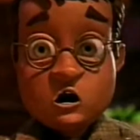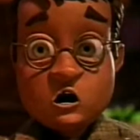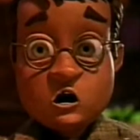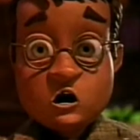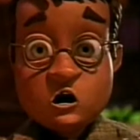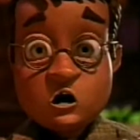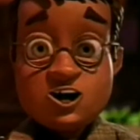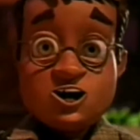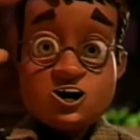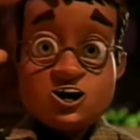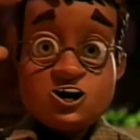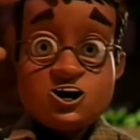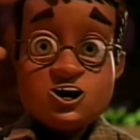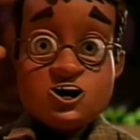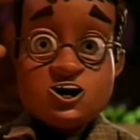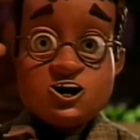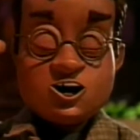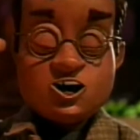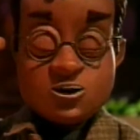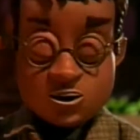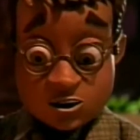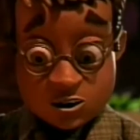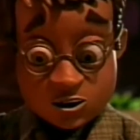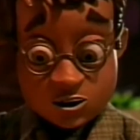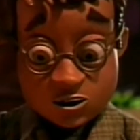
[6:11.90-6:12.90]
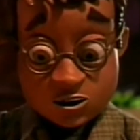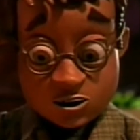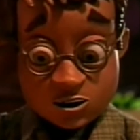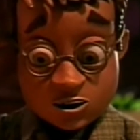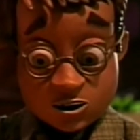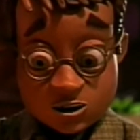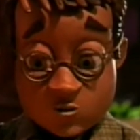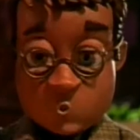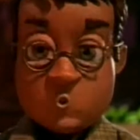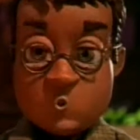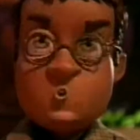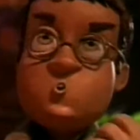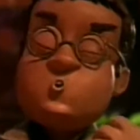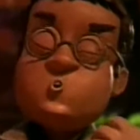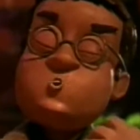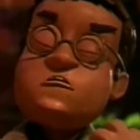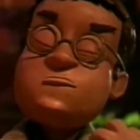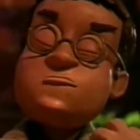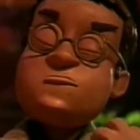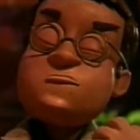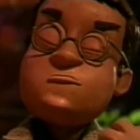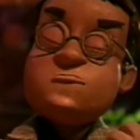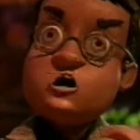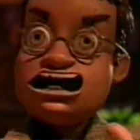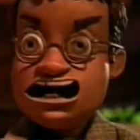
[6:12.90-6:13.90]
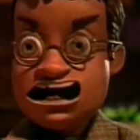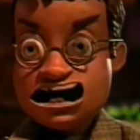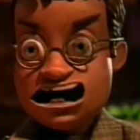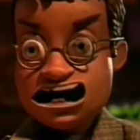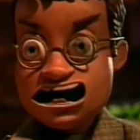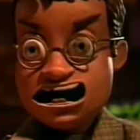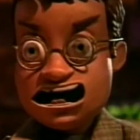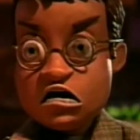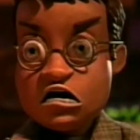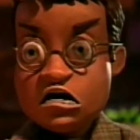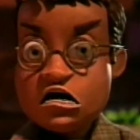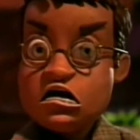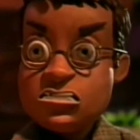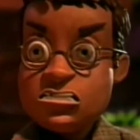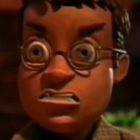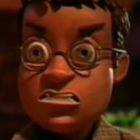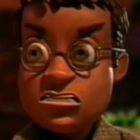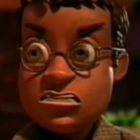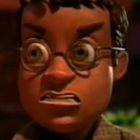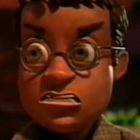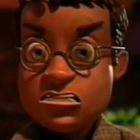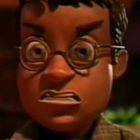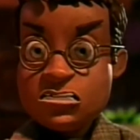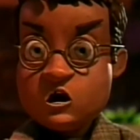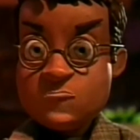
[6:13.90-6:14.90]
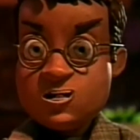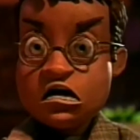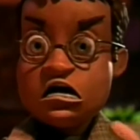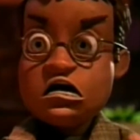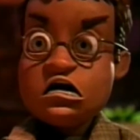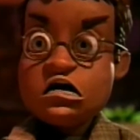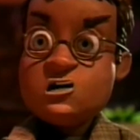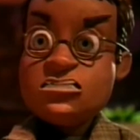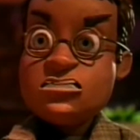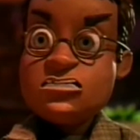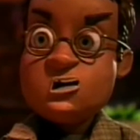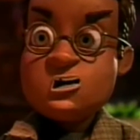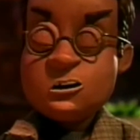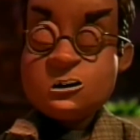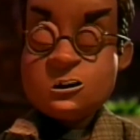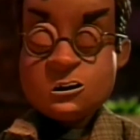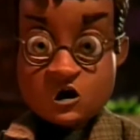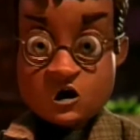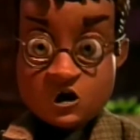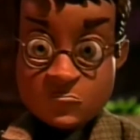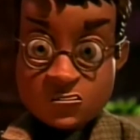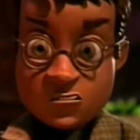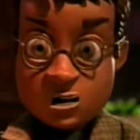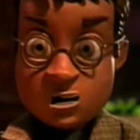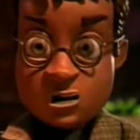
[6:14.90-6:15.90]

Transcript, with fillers: Hi. Oh, man! I'm such a clumsy...